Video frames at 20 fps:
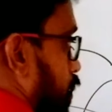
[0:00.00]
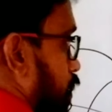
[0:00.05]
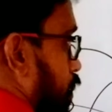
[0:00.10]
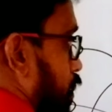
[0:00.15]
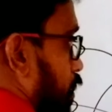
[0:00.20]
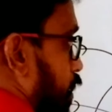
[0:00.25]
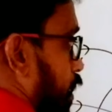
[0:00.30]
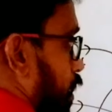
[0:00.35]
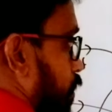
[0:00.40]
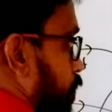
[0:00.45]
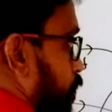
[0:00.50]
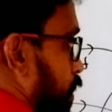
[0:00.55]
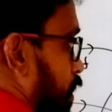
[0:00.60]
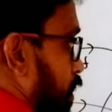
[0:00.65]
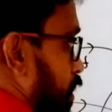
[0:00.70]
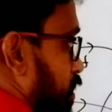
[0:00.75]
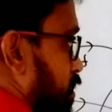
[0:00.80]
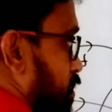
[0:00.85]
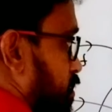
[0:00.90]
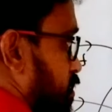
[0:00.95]
A,
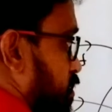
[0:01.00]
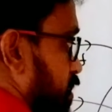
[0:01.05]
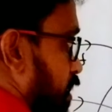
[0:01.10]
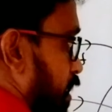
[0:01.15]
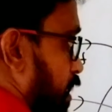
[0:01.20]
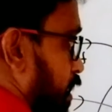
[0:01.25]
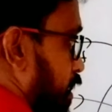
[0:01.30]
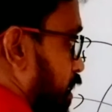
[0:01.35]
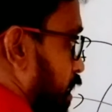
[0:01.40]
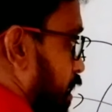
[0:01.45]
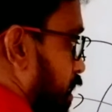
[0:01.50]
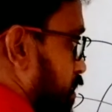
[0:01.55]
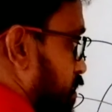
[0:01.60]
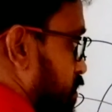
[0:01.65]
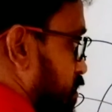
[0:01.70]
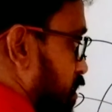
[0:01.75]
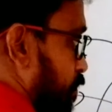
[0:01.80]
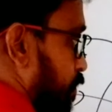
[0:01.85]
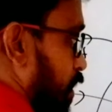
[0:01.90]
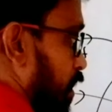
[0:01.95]
B, C, D
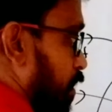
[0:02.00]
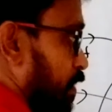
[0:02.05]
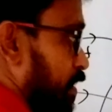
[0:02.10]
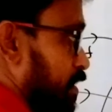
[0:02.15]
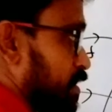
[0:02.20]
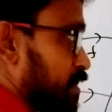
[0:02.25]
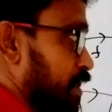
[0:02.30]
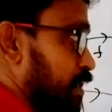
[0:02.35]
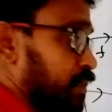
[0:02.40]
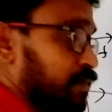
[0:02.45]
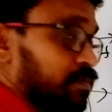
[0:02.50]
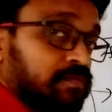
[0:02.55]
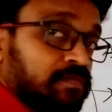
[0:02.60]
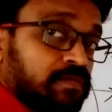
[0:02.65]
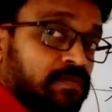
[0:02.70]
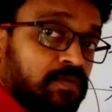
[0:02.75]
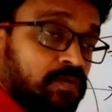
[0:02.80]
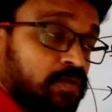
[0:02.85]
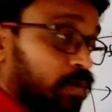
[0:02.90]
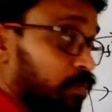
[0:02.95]
some elements in
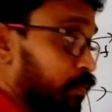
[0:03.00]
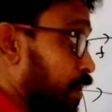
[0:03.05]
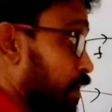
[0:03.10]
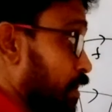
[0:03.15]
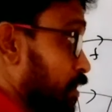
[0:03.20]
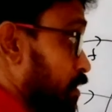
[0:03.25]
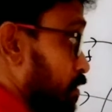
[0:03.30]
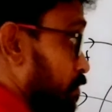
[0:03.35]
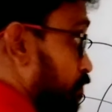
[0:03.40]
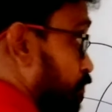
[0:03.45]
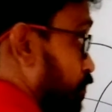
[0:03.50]
domain